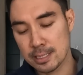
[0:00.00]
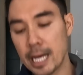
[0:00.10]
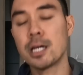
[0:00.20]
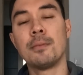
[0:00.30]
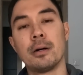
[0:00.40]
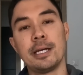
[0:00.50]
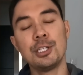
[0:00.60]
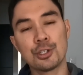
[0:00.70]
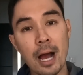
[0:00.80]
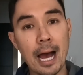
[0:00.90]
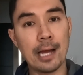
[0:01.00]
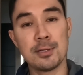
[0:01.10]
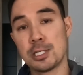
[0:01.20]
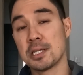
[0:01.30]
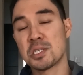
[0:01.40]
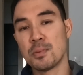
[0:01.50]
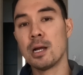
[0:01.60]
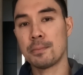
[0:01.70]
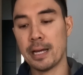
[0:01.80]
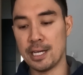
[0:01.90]
recycle ball, he tried, which is a
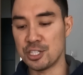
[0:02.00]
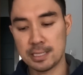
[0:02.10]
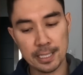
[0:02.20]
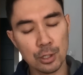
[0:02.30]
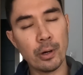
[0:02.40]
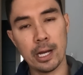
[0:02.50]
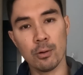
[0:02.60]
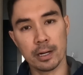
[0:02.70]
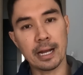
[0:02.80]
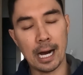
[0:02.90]
smart play, it just didn't quite work